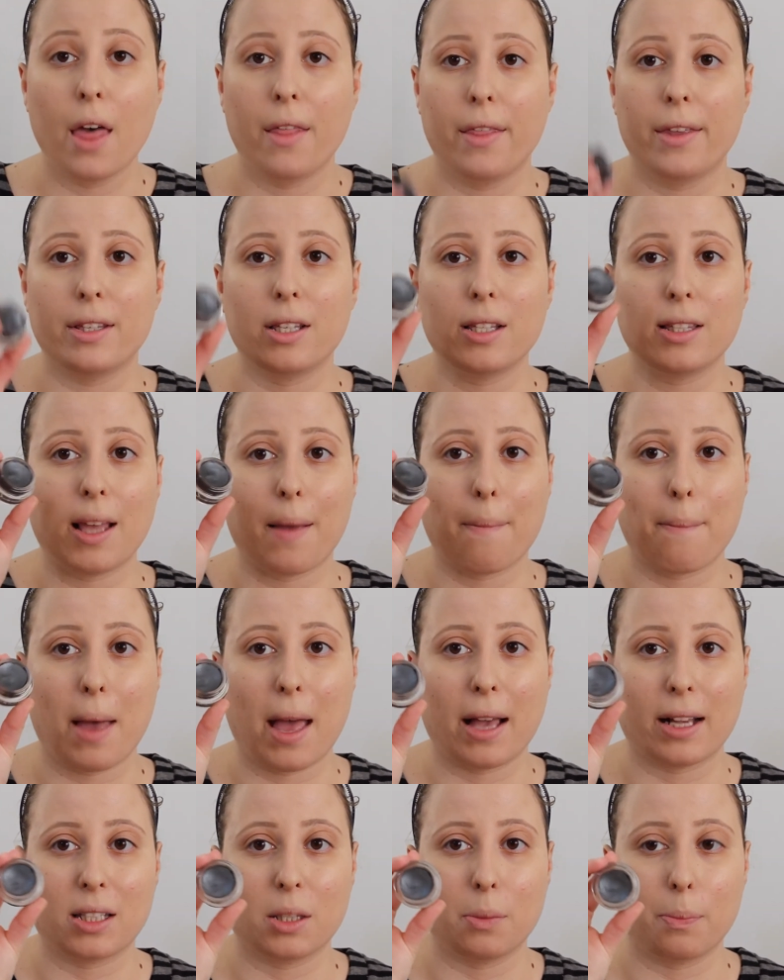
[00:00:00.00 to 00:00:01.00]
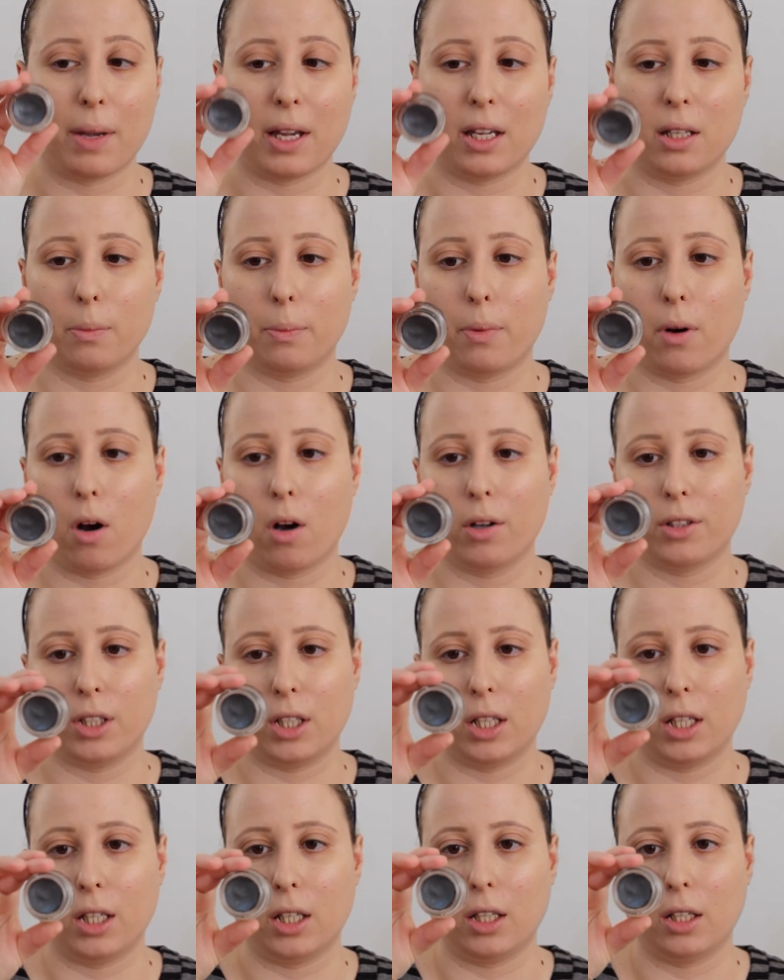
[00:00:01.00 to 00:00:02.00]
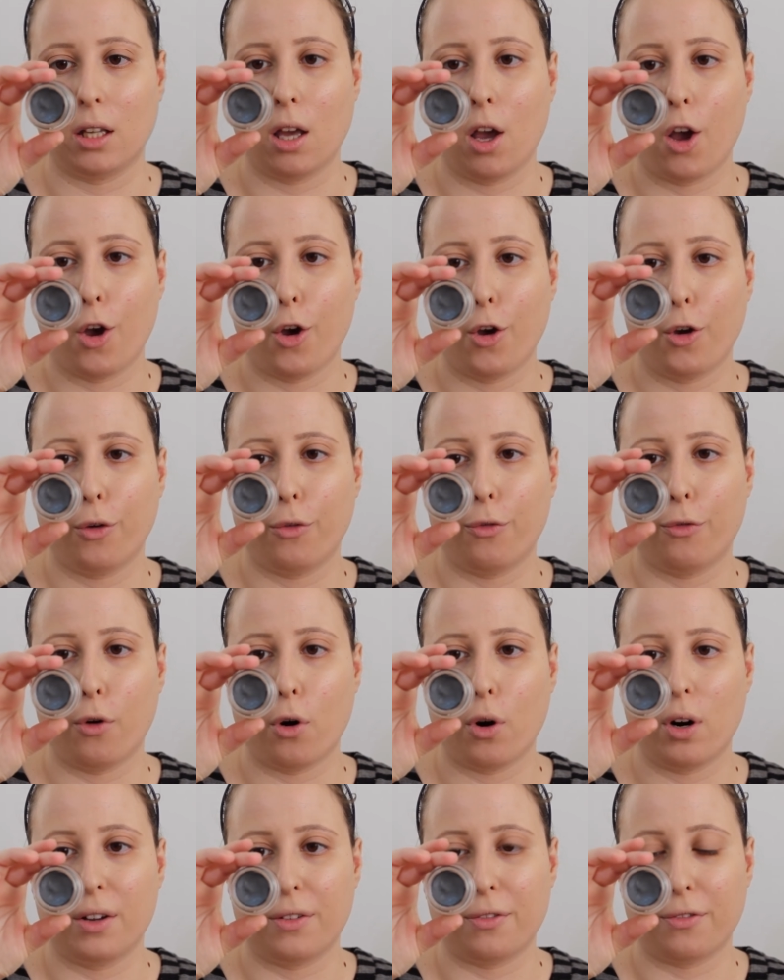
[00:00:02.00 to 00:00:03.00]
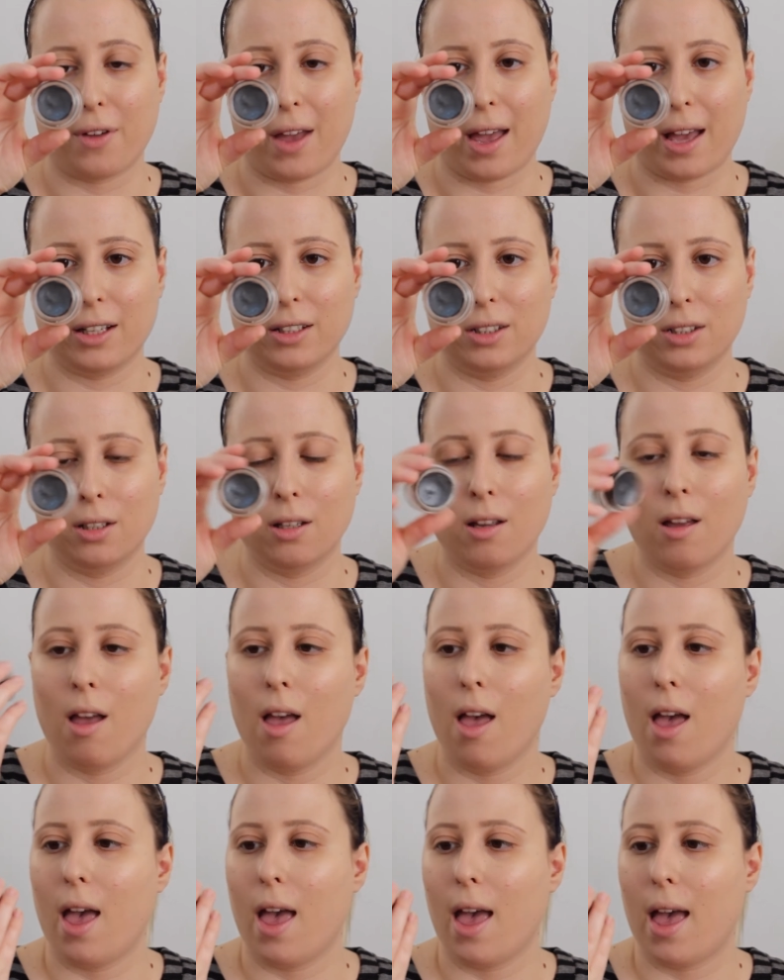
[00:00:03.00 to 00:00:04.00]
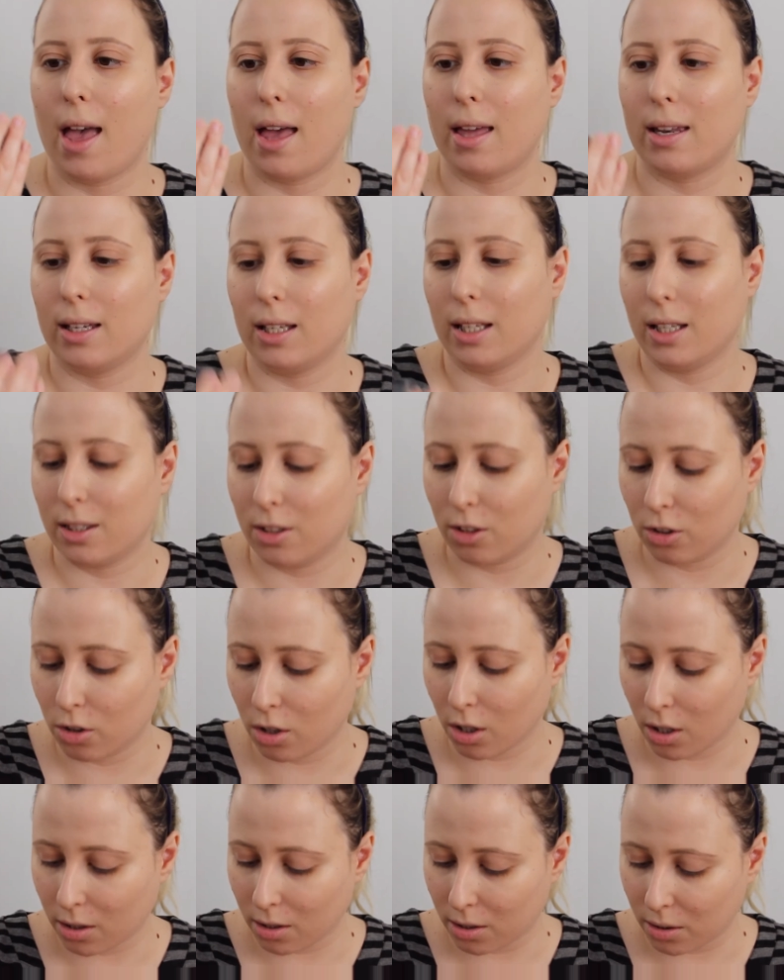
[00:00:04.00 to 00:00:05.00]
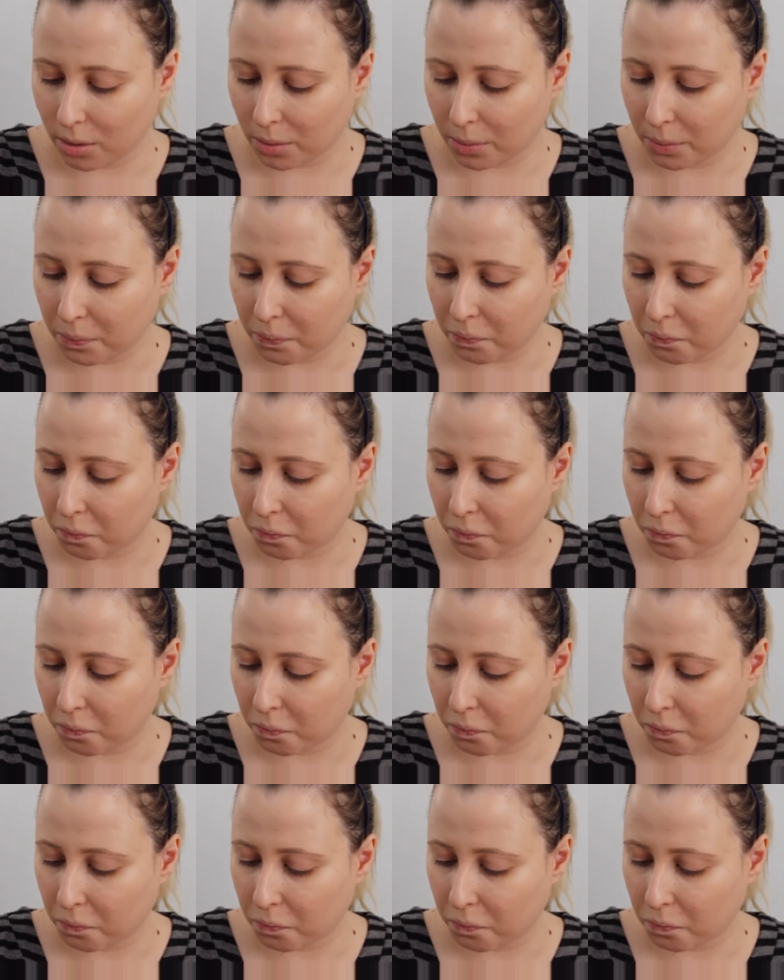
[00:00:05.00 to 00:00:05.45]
This is a MAC's Paint Pot in For Effect, and it's